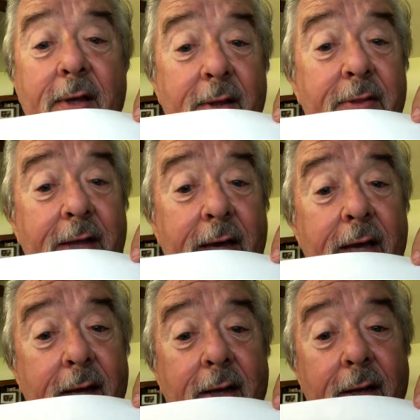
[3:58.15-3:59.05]

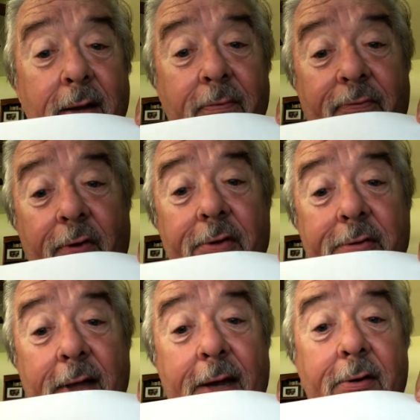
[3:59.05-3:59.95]
the first
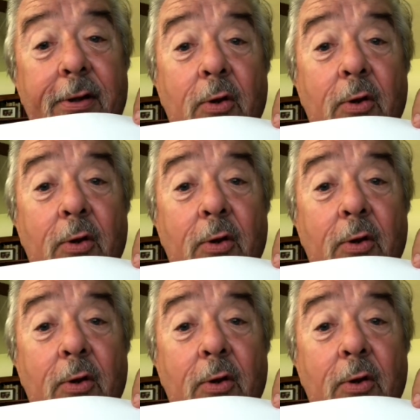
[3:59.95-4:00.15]
letter in the